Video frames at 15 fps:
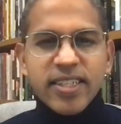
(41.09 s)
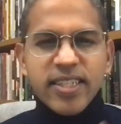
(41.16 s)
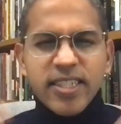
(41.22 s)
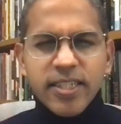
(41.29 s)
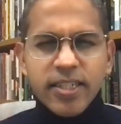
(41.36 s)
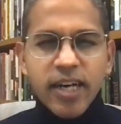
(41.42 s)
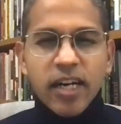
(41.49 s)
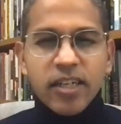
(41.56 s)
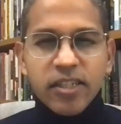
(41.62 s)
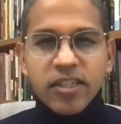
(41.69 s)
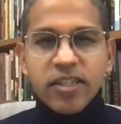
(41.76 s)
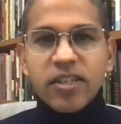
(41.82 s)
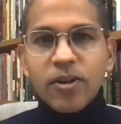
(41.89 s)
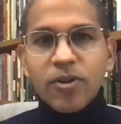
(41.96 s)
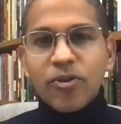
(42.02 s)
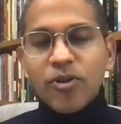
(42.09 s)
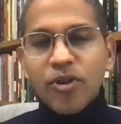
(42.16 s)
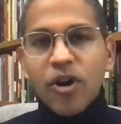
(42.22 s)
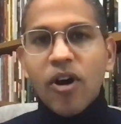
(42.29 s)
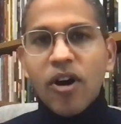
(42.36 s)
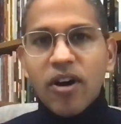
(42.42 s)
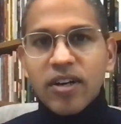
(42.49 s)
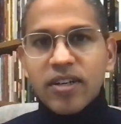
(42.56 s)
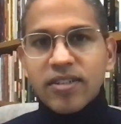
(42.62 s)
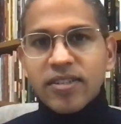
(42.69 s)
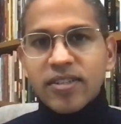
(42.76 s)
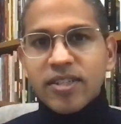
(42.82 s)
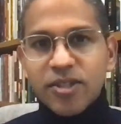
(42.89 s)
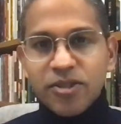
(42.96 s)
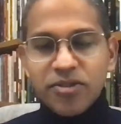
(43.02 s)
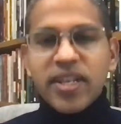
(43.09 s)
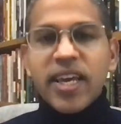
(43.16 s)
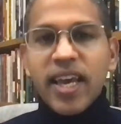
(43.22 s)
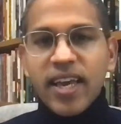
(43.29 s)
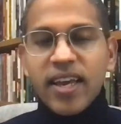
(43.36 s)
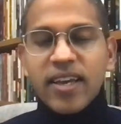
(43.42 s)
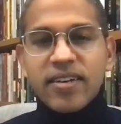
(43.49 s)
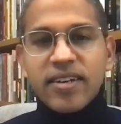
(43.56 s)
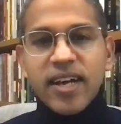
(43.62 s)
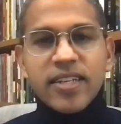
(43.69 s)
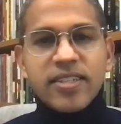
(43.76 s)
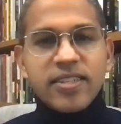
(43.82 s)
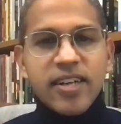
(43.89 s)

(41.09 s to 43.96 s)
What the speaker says: structural wrongs today, right?